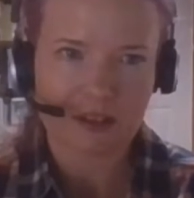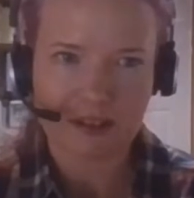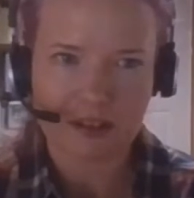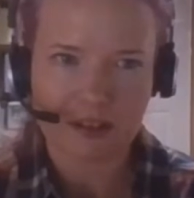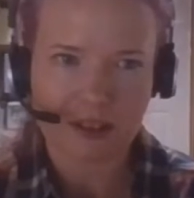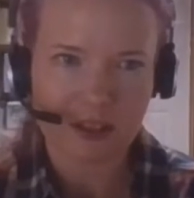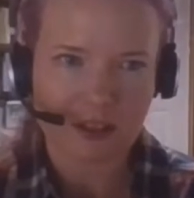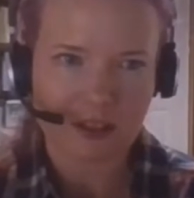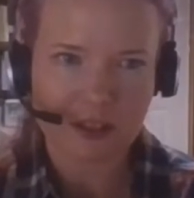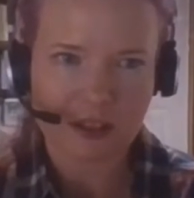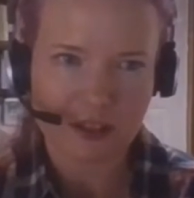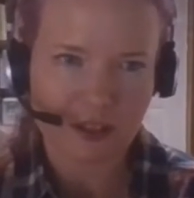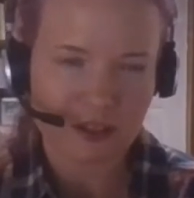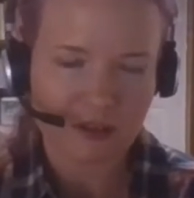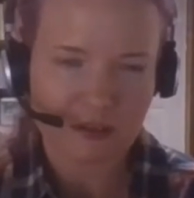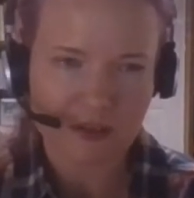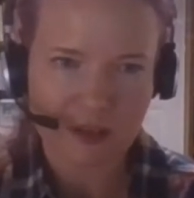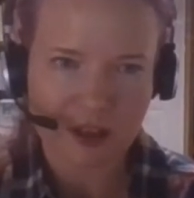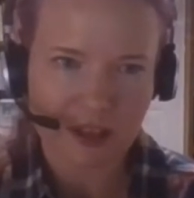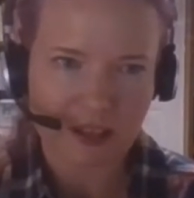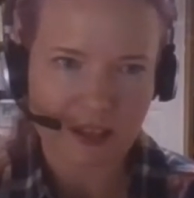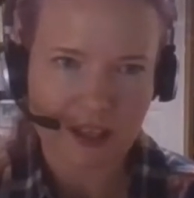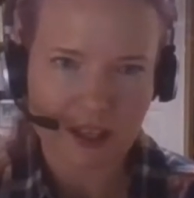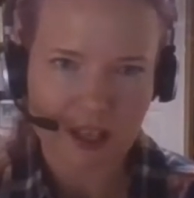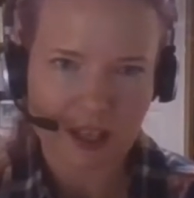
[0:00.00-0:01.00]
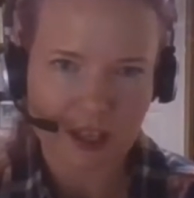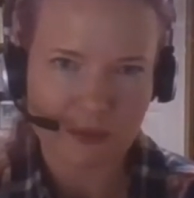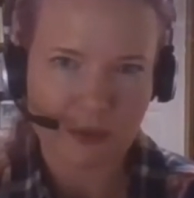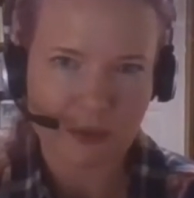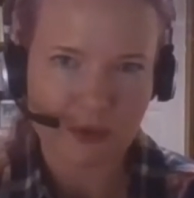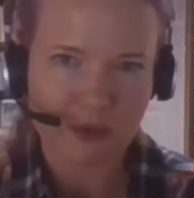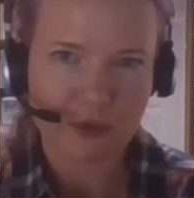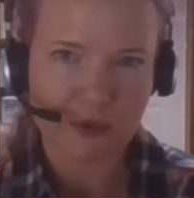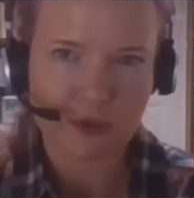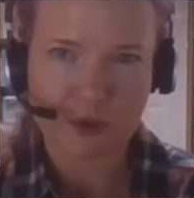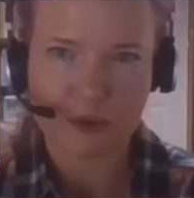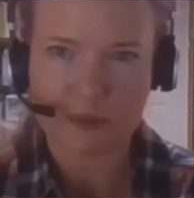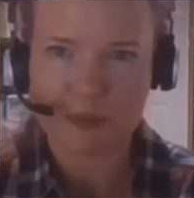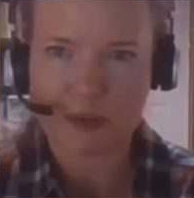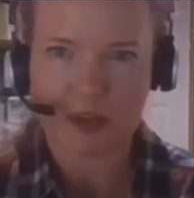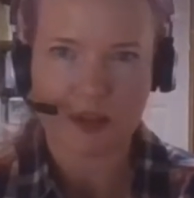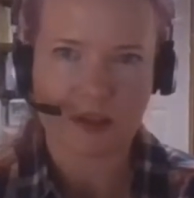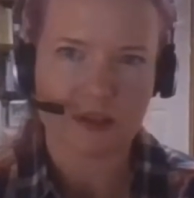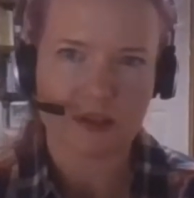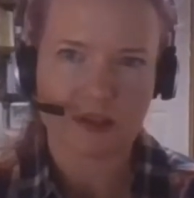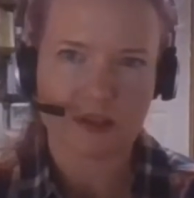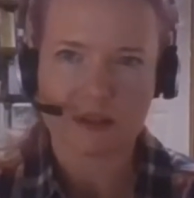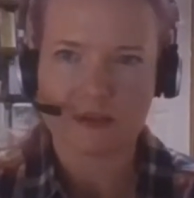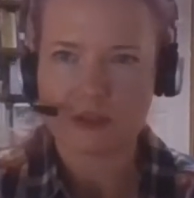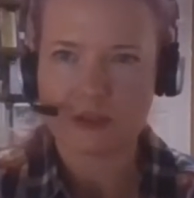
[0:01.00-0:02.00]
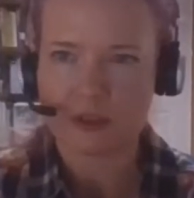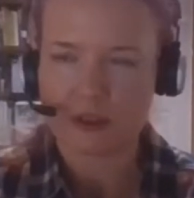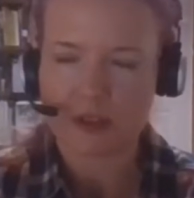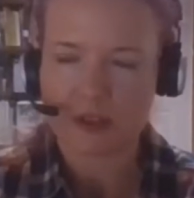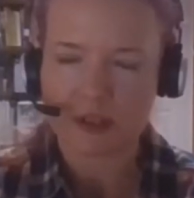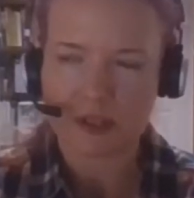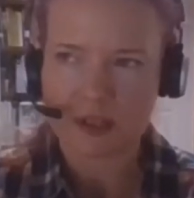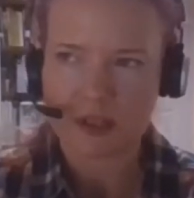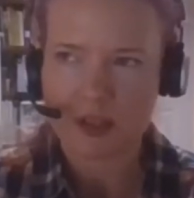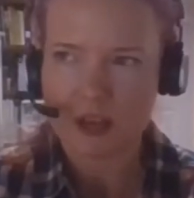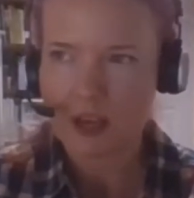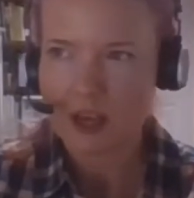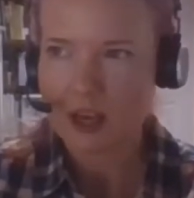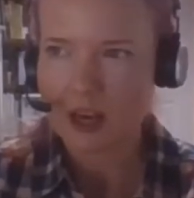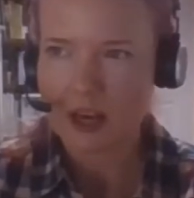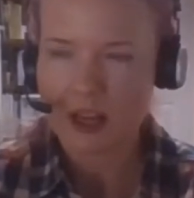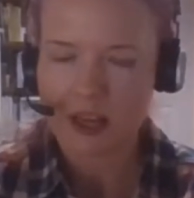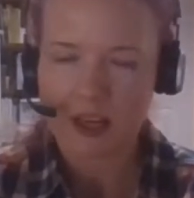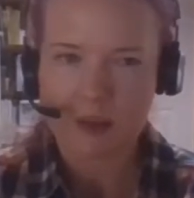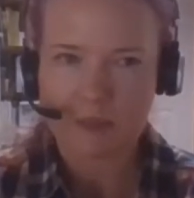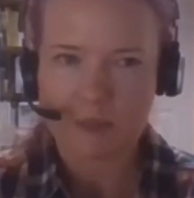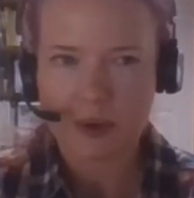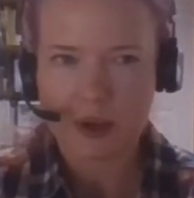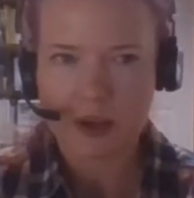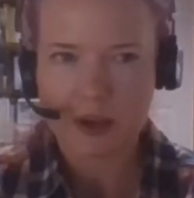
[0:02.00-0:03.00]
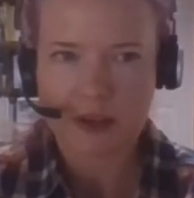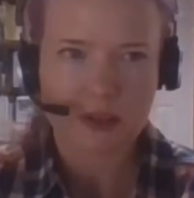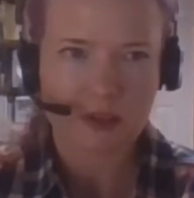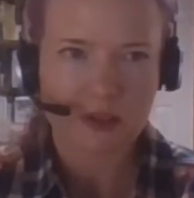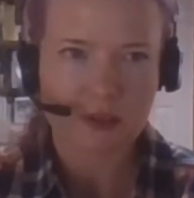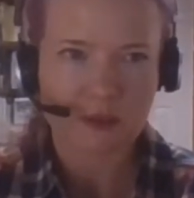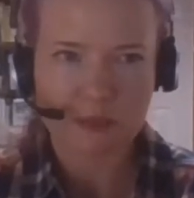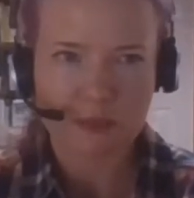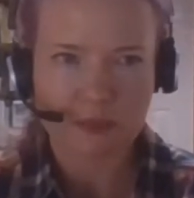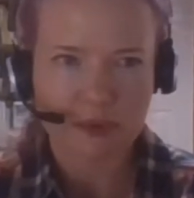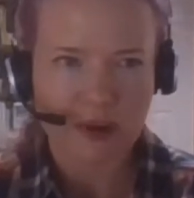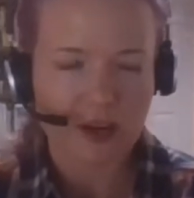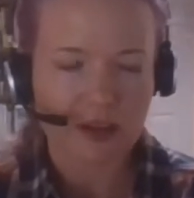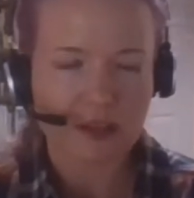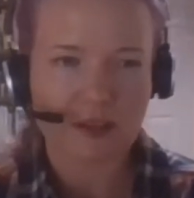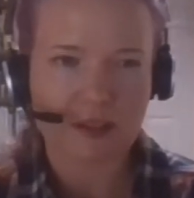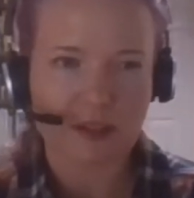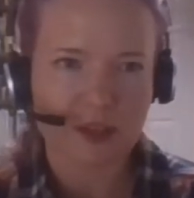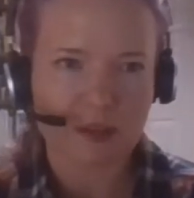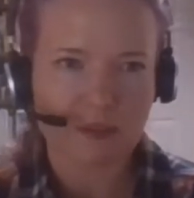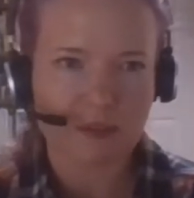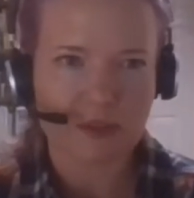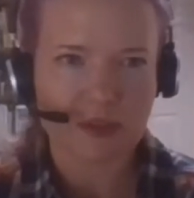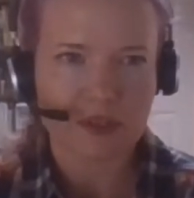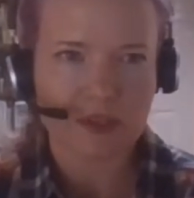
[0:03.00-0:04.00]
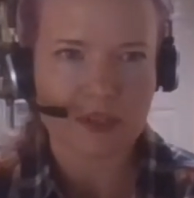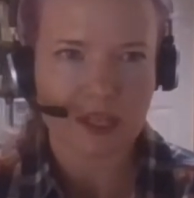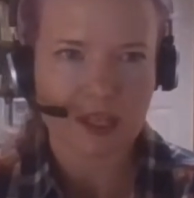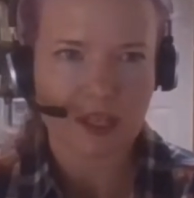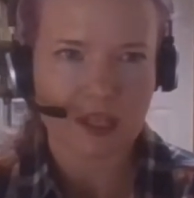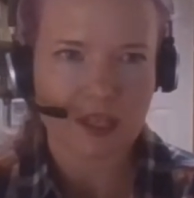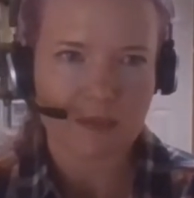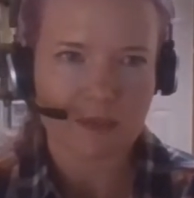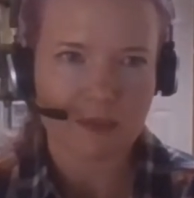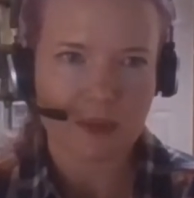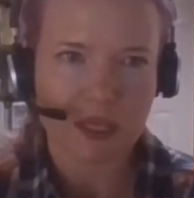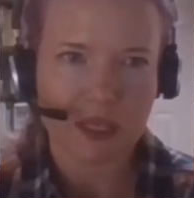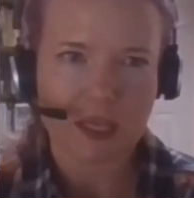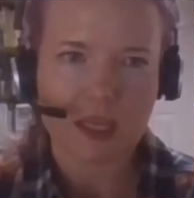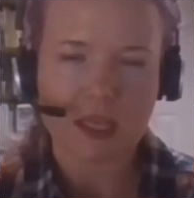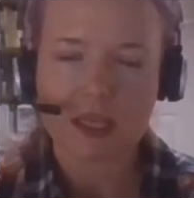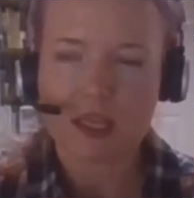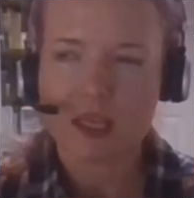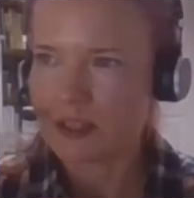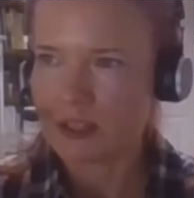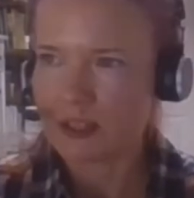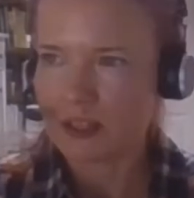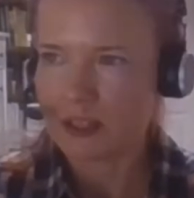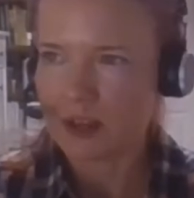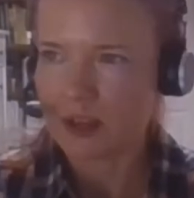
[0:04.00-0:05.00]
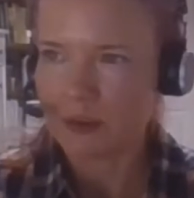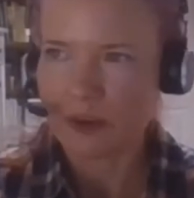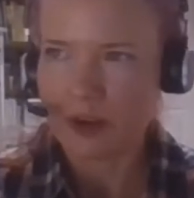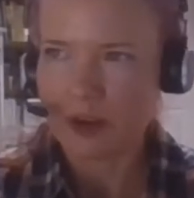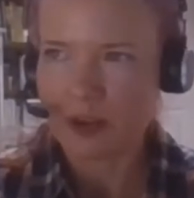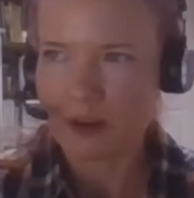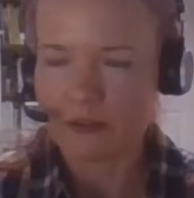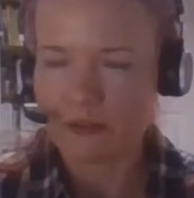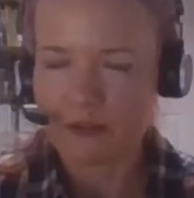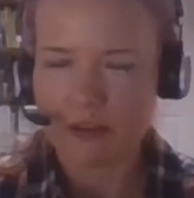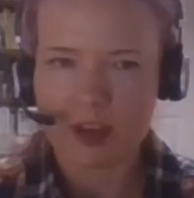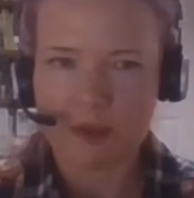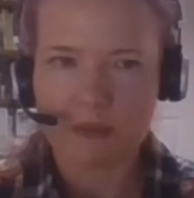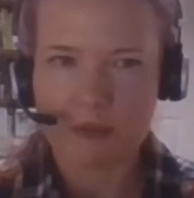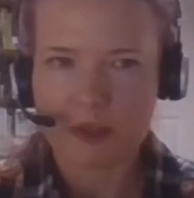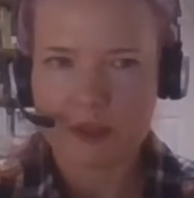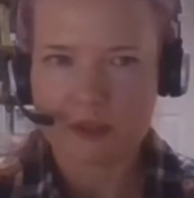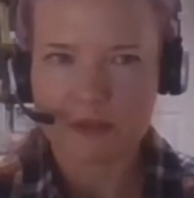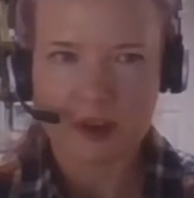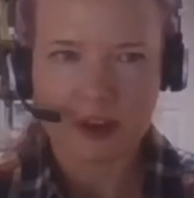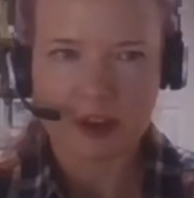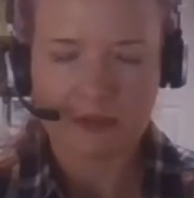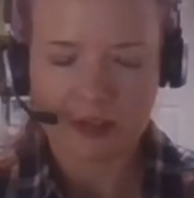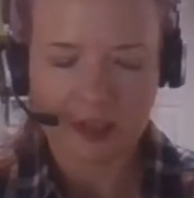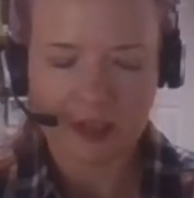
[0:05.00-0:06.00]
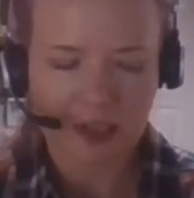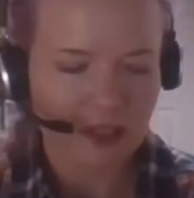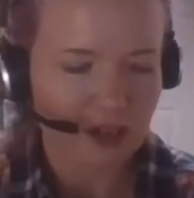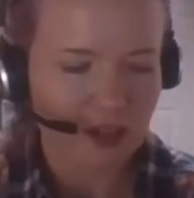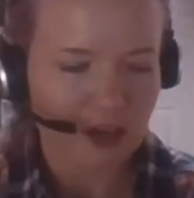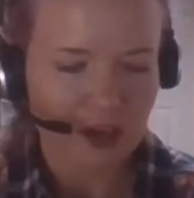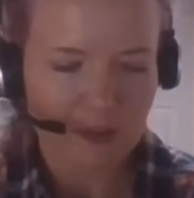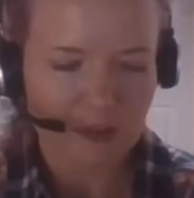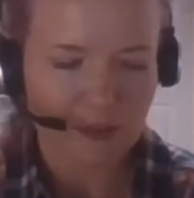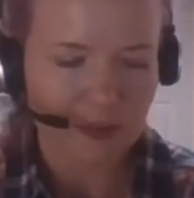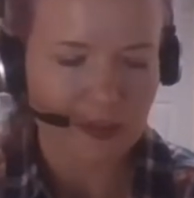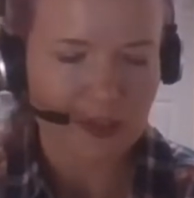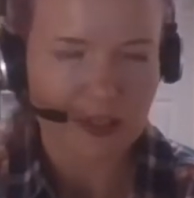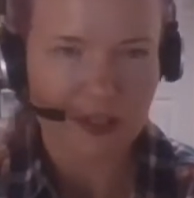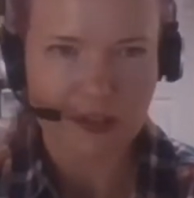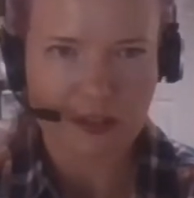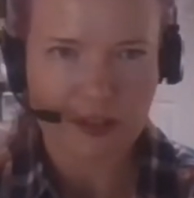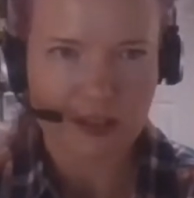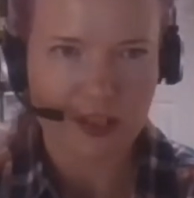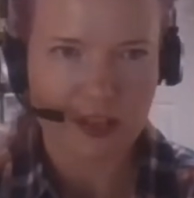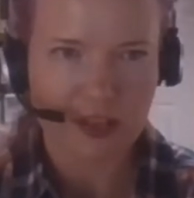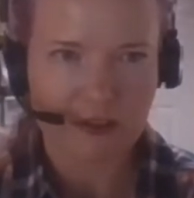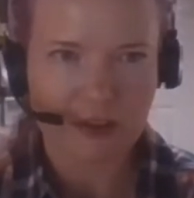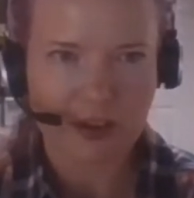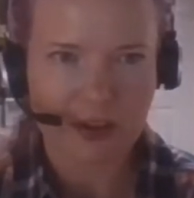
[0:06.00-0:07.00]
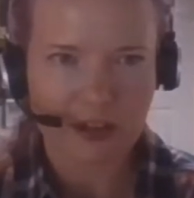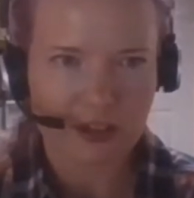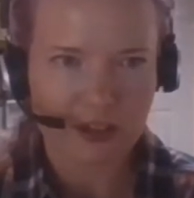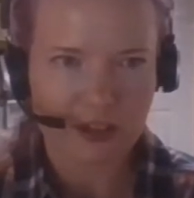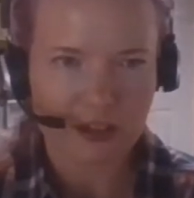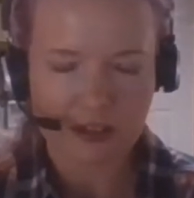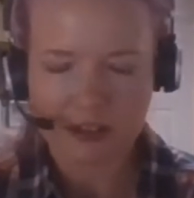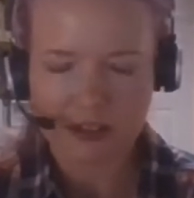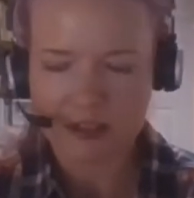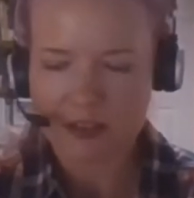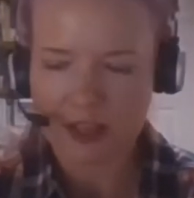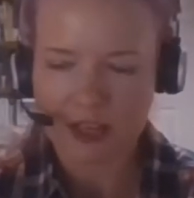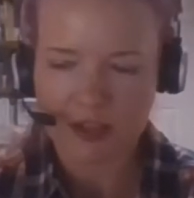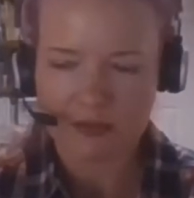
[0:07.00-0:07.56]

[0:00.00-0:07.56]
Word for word: that I need to do that anymore, or because I've got this like a personal brand that precedes me, and you know, I'm kind of famous for having a terrible sense of direction.